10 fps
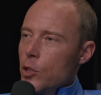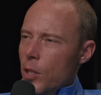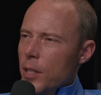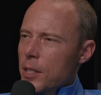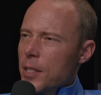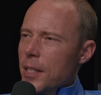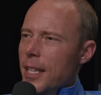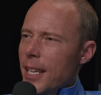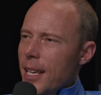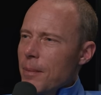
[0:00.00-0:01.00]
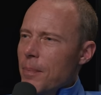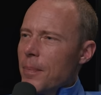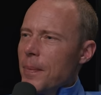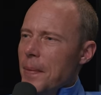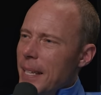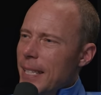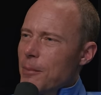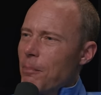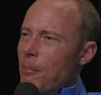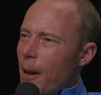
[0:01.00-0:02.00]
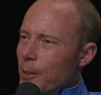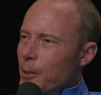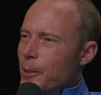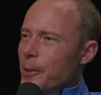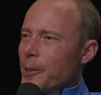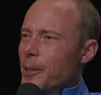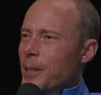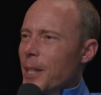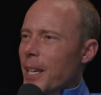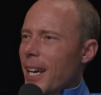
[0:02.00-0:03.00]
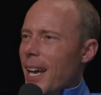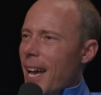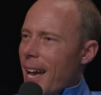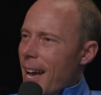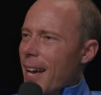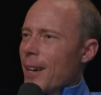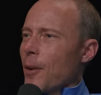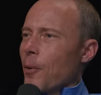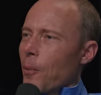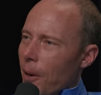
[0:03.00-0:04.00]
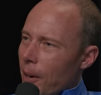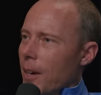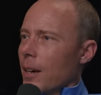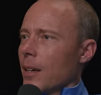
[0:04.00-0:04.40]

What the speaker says: just to keep these muscles at work.